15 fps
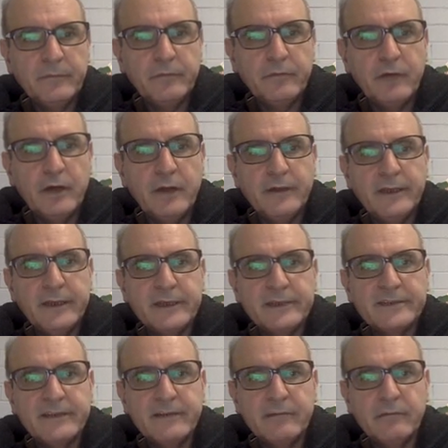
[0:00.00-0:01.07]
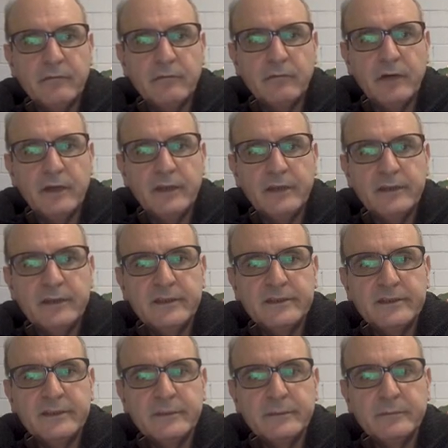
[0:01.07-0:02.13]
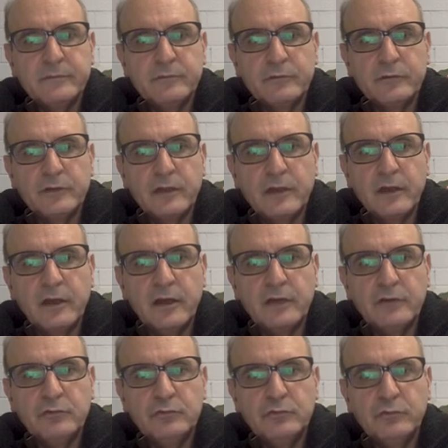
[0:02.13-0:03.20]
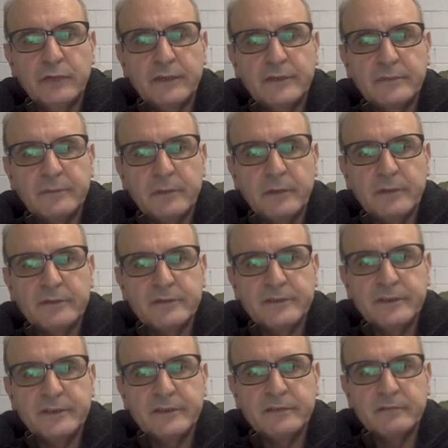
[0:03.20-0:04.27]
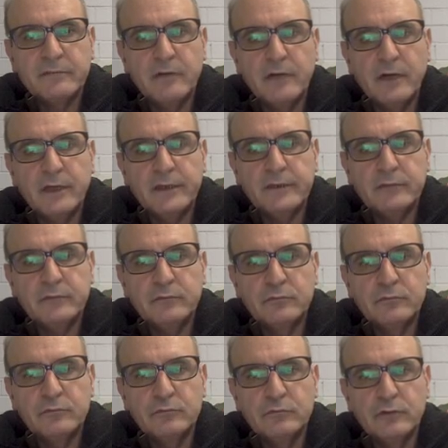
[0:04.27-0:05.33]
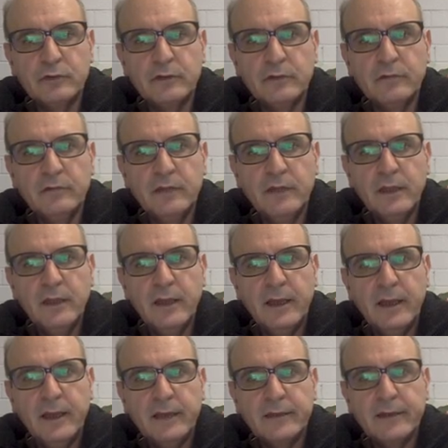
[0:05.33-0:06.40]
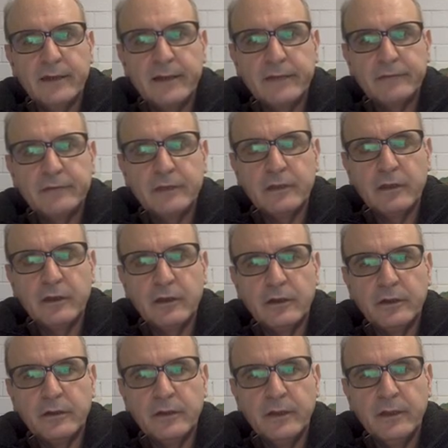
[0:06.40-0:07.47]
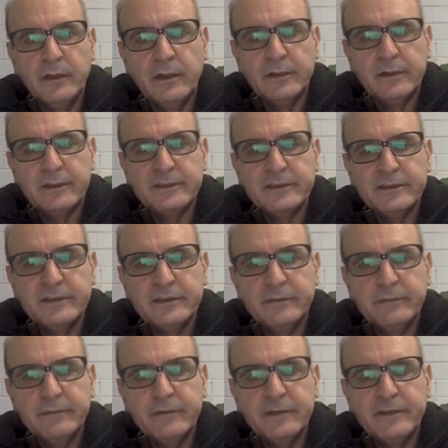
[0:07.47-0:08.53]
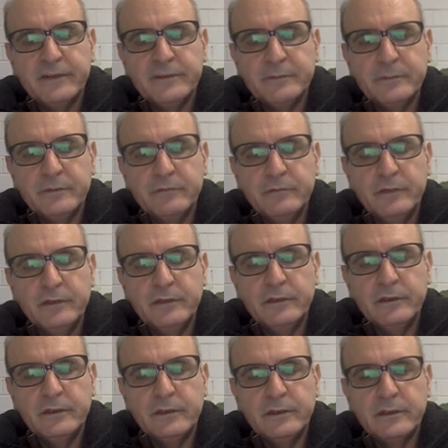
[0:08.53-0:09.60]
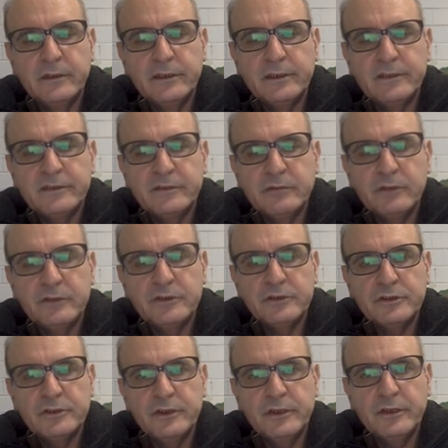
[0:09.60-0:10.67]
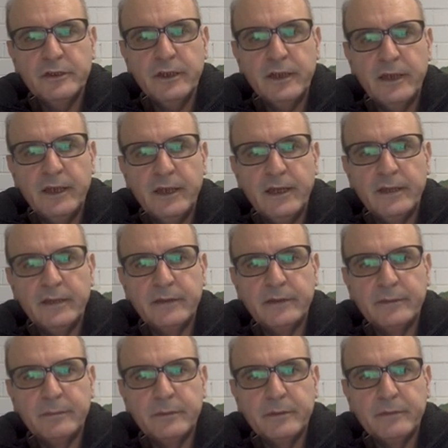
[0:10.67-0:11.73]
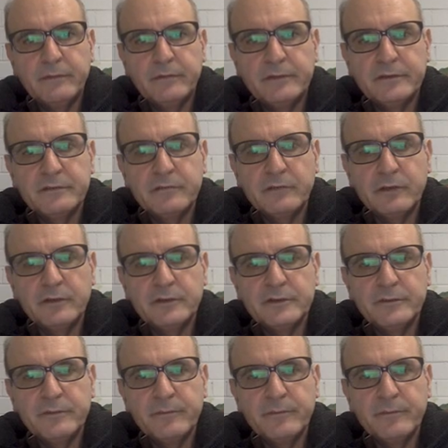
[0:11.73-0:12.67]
find x and y intercept for the line 2x plus 6y equal to 12 and graph the line. There is a difference between this question and the previous ones.